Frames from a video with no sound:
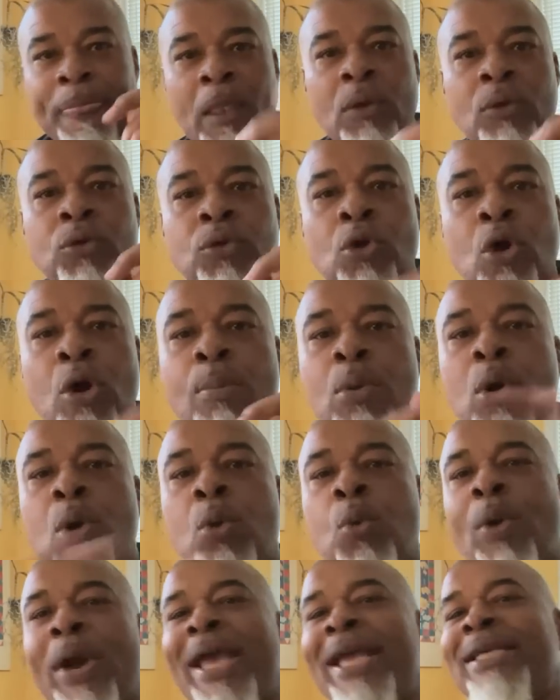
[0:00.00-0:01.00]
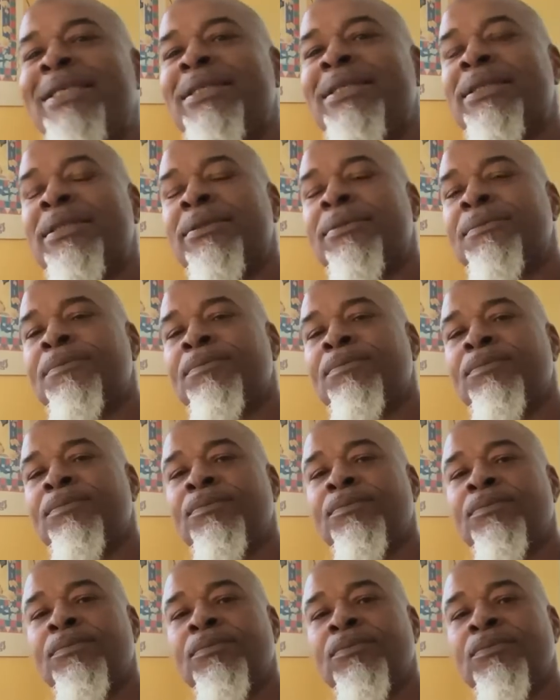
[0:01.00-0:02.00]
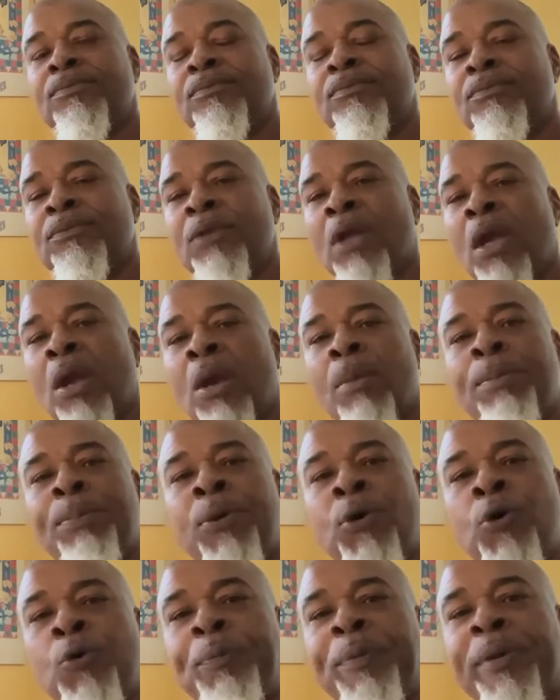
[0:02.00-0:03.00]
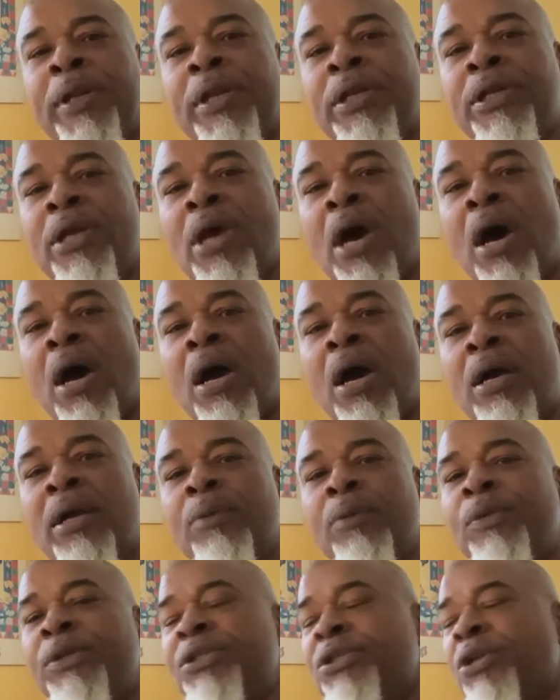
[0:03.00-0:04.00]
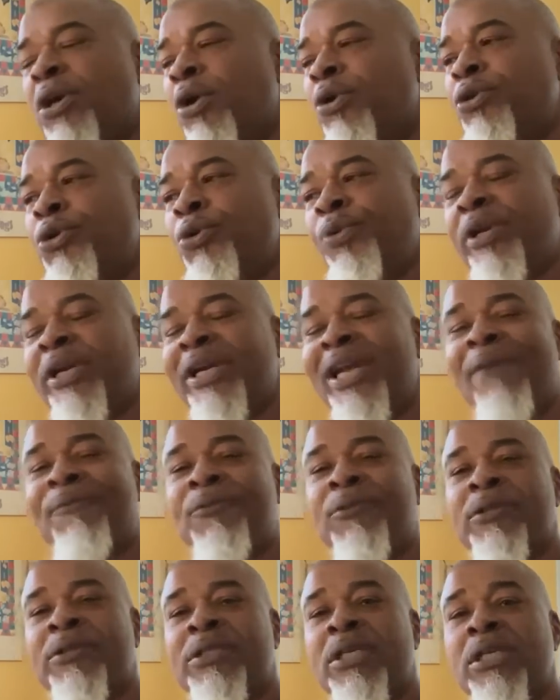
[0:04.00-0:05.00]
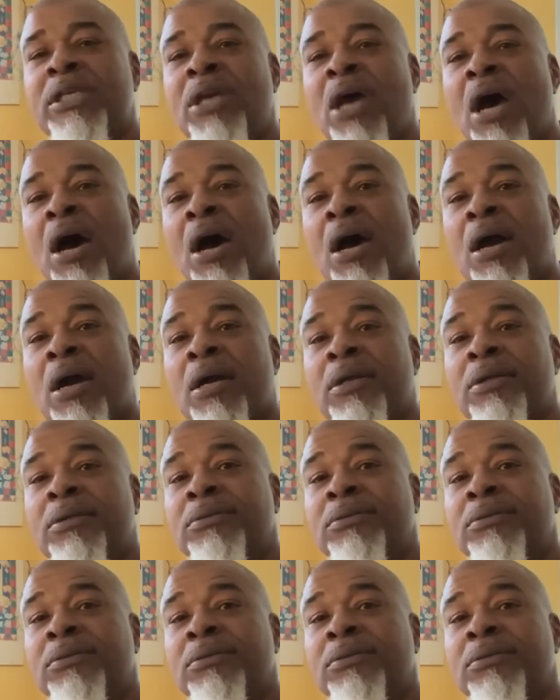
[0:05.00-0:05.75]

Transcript: No more waste. Poop in the yard. What you gonna do with it after it's in the yard?